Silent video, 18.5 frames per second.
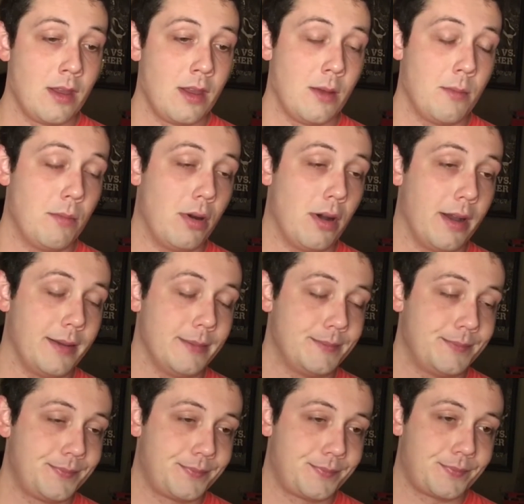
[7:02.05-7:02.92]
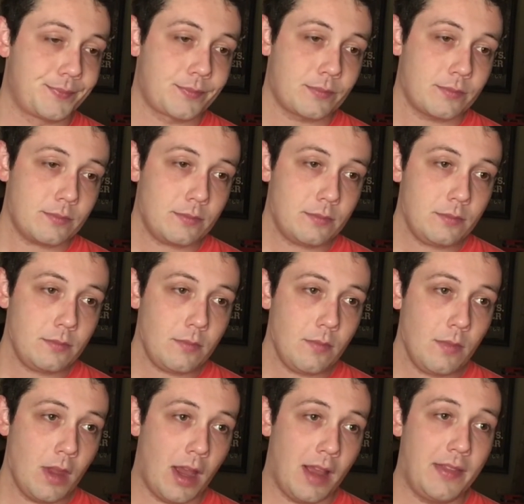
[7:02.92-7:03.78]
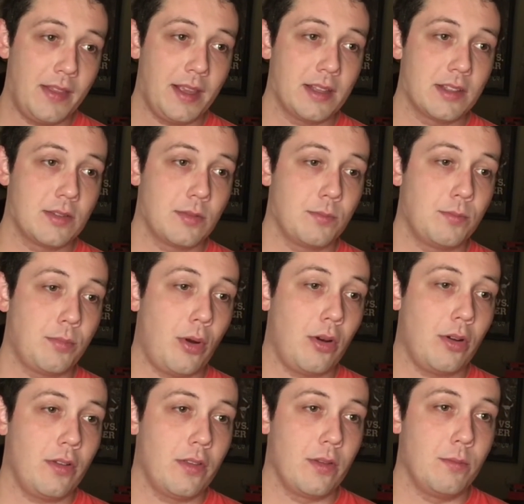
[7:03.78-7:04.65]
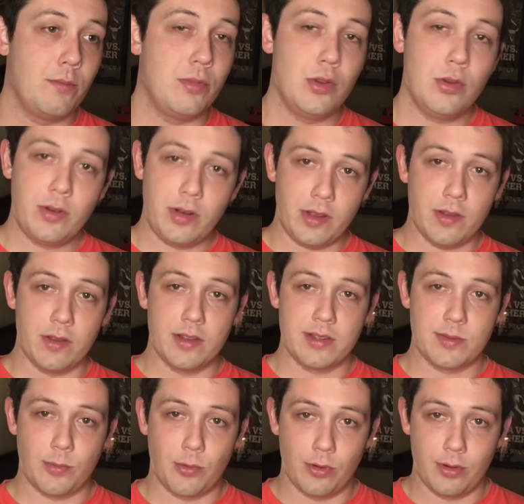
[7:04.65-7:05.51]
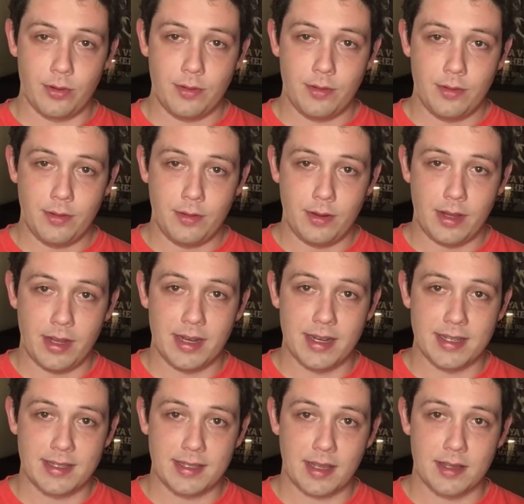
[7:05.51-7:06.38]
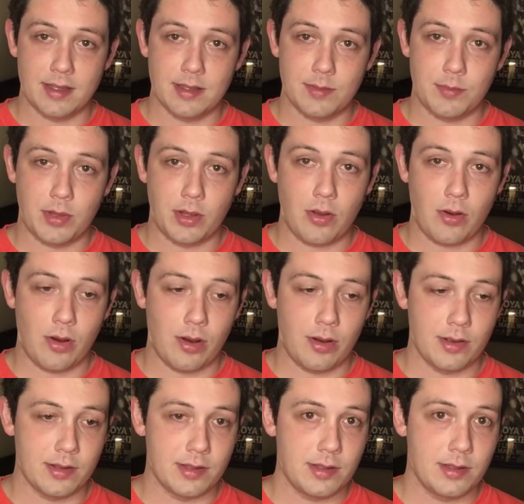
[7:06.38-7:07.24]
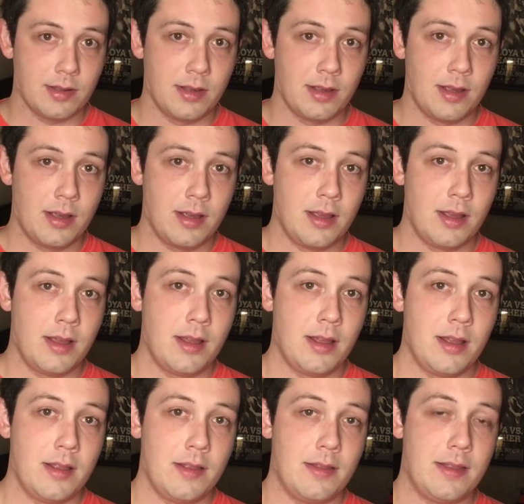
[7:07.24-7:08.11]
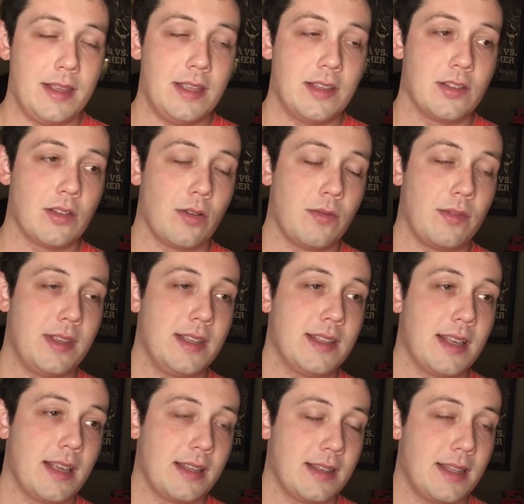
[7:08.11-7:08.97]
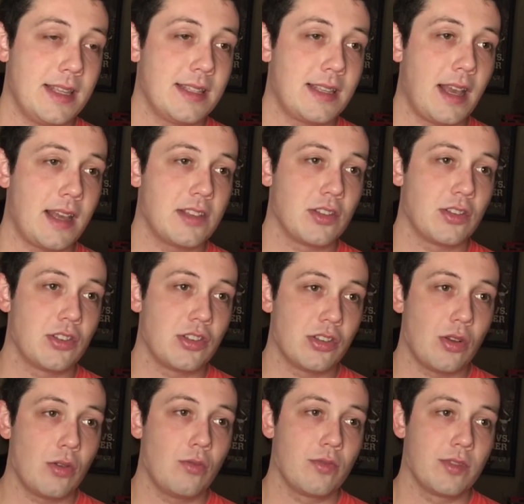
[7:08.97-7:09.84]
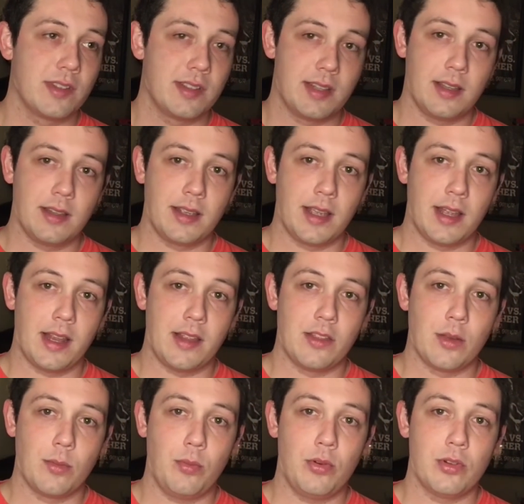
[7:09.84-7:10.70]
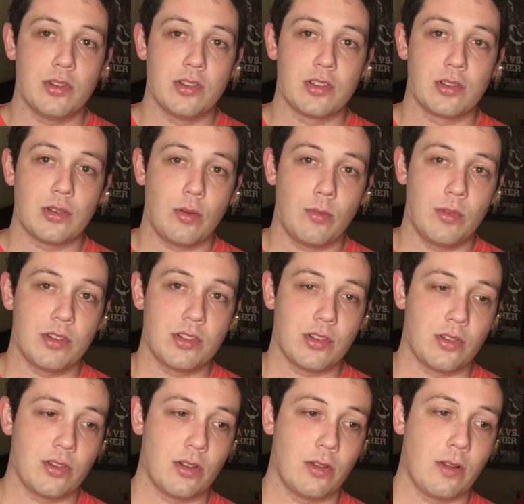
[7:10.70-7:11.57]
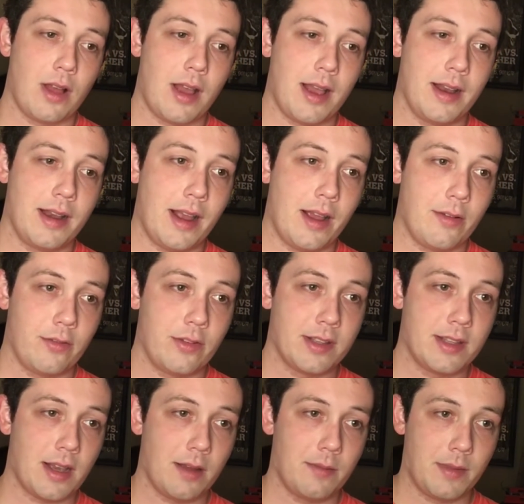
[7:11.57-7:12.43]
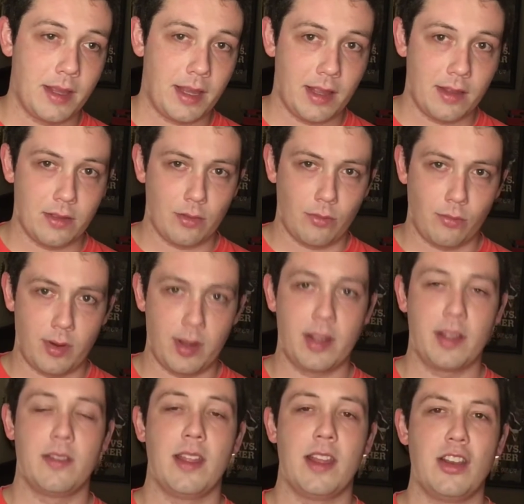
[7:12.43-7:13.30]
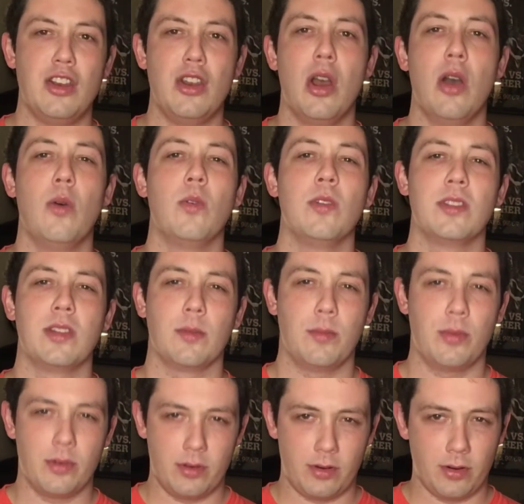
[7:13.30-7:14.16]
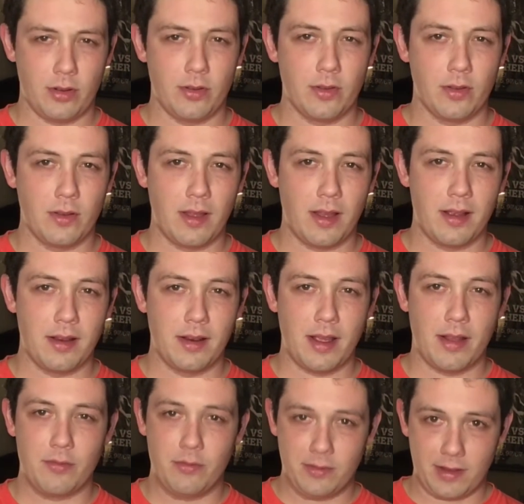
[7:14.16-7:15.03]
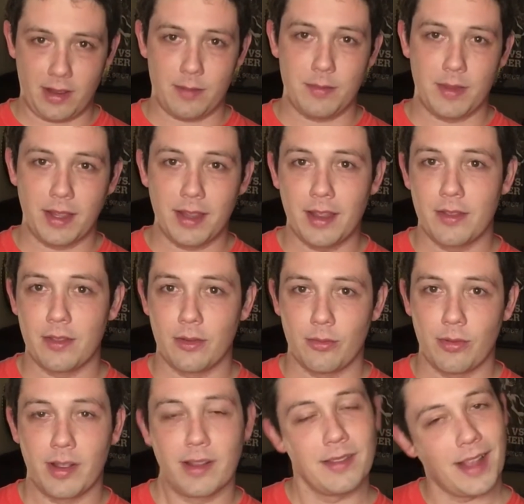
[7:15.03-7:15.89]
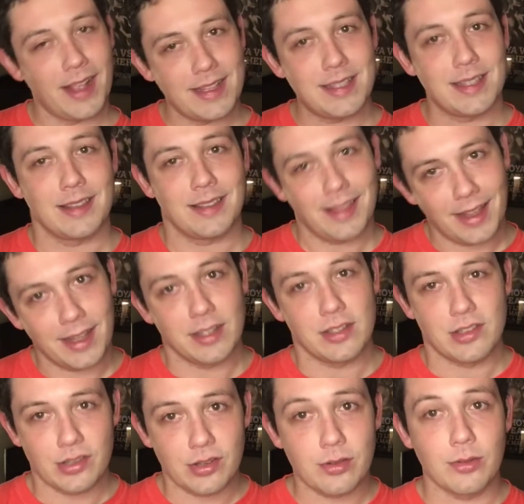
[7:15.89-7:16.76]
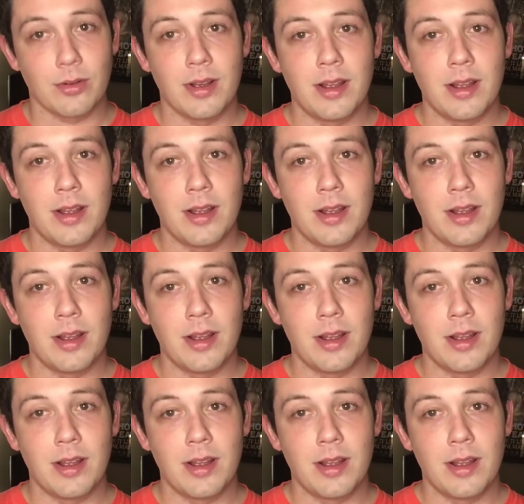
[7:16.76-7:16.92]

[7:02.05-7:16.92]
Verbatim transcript: But I think it's part of the beauty of the sport in a sense because these these these guys are so resilient and they're putting so much on the line every time they get in the ring and they know what they're putting on the line every time they get in the ring. That's the thing too.